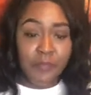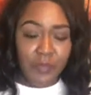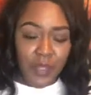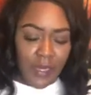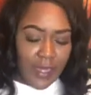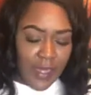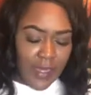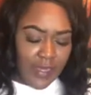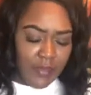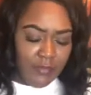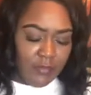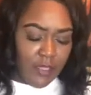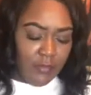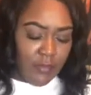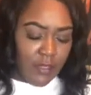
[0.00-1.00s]
like
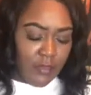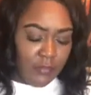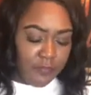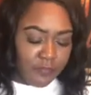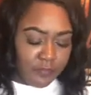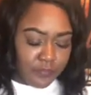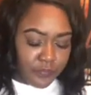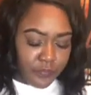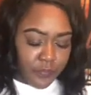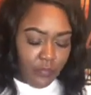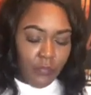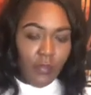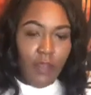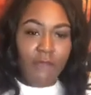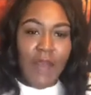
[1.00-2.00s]
come on
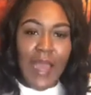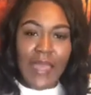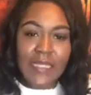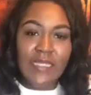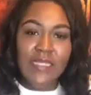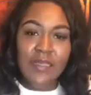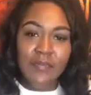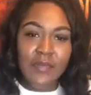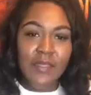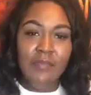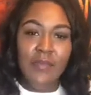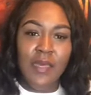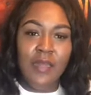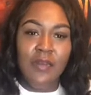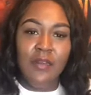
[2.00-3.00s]
find something
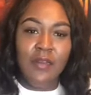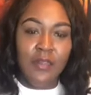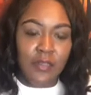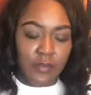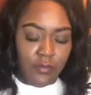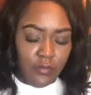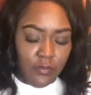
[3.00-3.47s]
better to do